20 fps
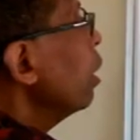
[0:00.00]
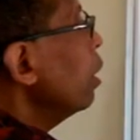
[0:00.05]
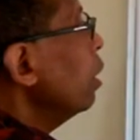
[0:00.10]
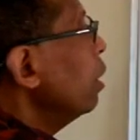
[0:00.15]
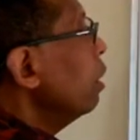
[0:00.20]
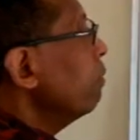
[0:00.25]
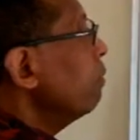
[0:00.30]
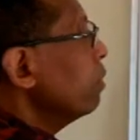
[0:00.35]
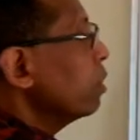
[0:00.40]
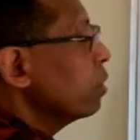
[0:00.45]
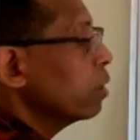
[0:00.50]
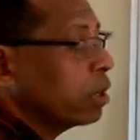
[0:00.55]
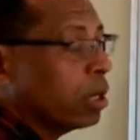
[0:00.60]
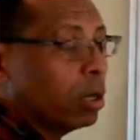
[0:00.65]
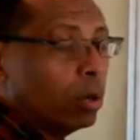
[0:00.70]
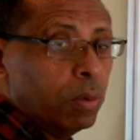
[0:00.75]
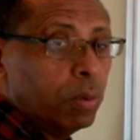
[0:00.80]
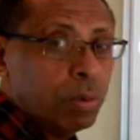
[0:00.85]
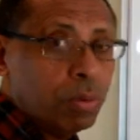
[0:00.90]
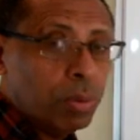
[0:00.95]
11
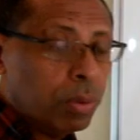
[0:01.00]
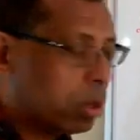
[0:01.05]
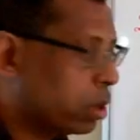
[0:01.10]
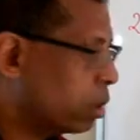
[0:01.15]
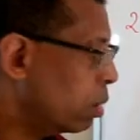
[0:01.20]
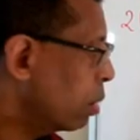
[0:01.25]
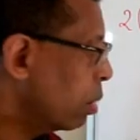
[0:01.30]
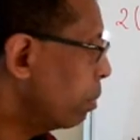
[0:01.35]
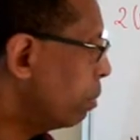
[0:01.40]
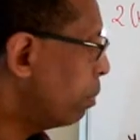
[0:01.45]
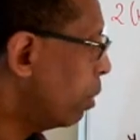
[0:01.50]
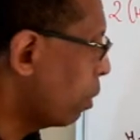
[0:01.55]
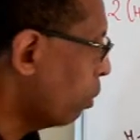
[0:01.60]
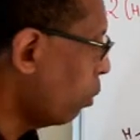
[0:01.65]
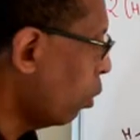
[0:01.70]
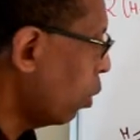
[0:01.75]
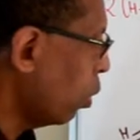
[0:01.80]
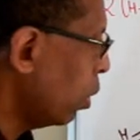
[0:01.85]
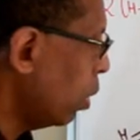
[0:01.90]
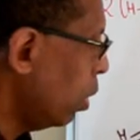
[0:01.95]
kilojoules per
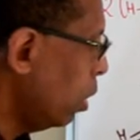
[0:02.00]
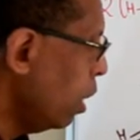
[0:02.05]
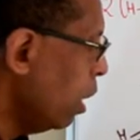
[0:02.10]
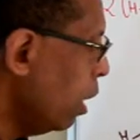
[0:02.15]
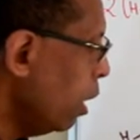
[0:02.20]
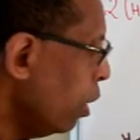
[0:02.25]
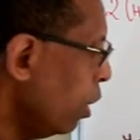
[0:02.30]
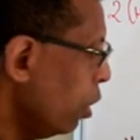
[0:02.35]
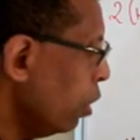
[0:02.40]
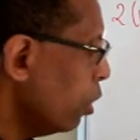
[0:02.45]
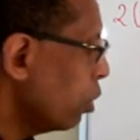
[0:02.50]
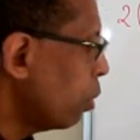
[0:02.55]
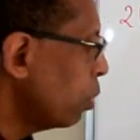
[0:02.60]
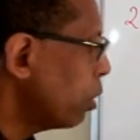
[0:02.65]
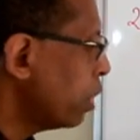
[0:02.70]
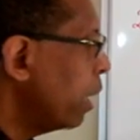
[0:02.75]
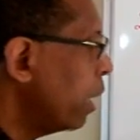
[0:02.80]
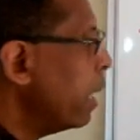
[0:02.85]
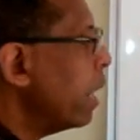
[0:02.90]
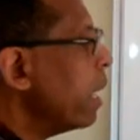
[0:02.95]
mole. So
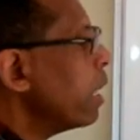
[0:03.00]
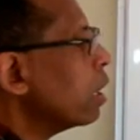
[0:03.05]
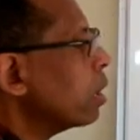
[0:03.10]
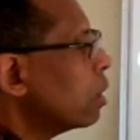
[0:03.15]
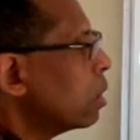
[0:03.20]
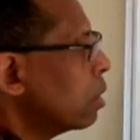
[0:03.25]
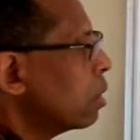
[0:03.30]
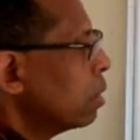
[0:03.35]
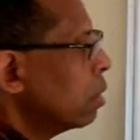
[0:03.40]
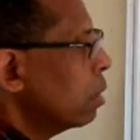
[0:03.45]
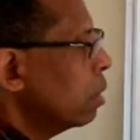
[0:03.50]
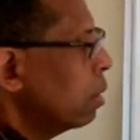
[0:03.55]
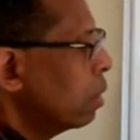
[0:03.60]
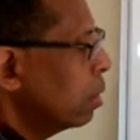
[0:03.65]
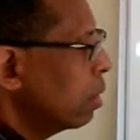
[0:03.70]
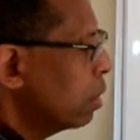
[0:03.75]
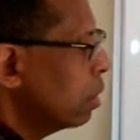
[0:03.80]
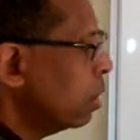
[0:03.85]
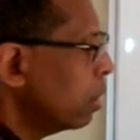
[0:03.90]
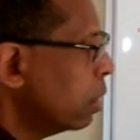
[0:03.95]
the next
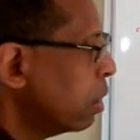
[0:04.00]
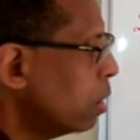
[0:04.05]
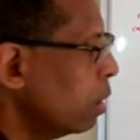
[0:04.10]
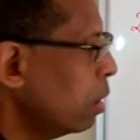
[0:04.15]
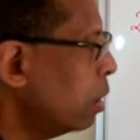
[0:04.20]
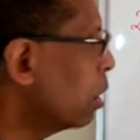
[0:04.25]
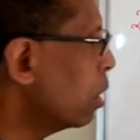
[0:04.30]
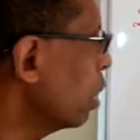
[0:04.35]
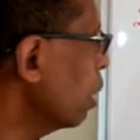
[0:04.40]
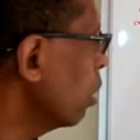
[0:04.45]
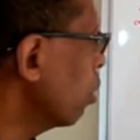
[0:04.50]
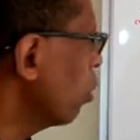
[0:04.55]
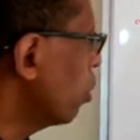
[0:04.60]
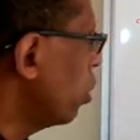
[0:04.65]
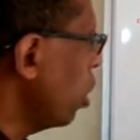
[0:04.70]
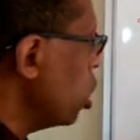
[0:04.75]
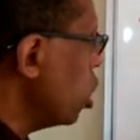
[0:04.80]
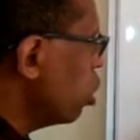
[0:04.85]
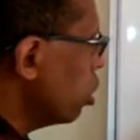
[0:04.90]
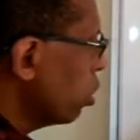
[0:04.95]
60-degree
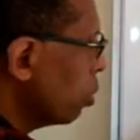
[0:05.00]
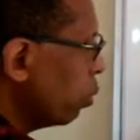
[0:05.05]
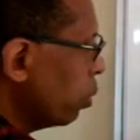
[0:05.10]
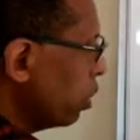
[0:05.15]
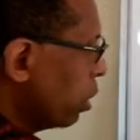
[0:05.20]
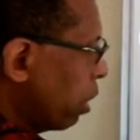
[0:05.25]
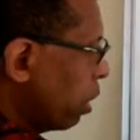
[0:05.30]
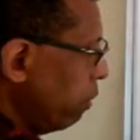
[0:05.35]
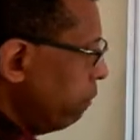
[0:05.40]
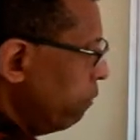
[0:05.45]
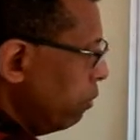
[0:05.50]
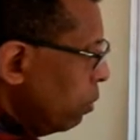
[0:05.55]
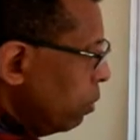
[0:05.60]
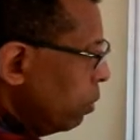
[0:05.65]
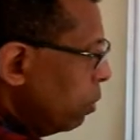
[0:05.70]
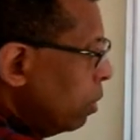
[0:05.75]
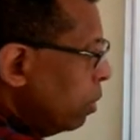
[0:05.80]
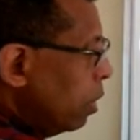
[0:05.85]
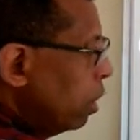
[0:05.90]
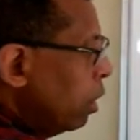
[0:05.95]
rotation would give
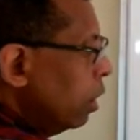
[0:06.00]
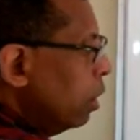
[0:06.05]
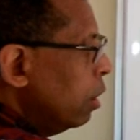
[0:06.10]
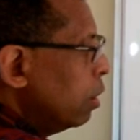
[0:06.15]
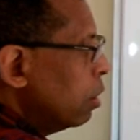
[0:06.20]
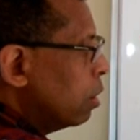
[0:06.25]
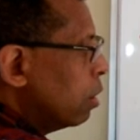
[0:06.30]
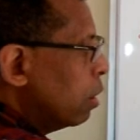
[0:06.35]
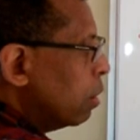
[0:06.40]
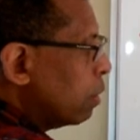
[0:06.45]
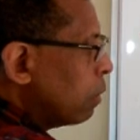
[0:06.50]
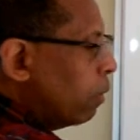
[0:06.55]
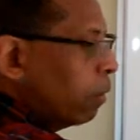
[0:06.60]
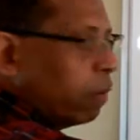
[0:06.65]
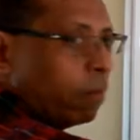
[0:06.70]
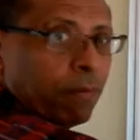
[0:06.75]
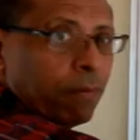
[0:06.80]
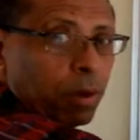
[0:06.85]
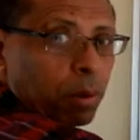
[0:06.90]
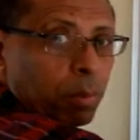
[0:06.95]
you this
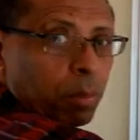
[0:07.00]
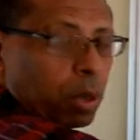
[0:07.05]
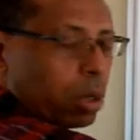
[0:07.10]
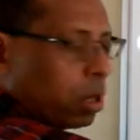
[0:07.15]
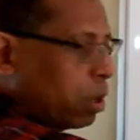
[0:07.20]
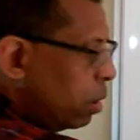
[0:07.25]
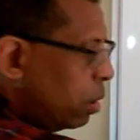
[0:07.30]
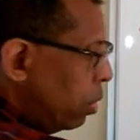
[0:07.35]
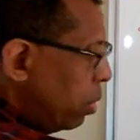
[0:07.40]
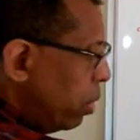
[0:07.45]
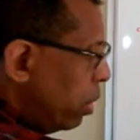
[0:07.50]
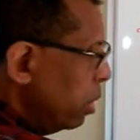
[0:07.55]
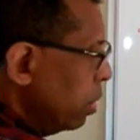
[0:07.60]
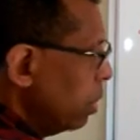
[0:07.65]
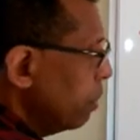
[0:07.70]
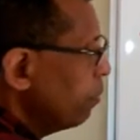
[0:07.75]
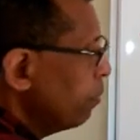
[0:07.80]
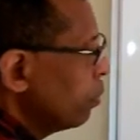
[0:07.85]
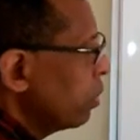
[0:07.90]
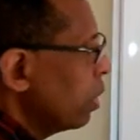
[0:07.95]
conformer,
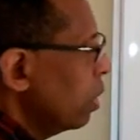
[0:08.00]
right?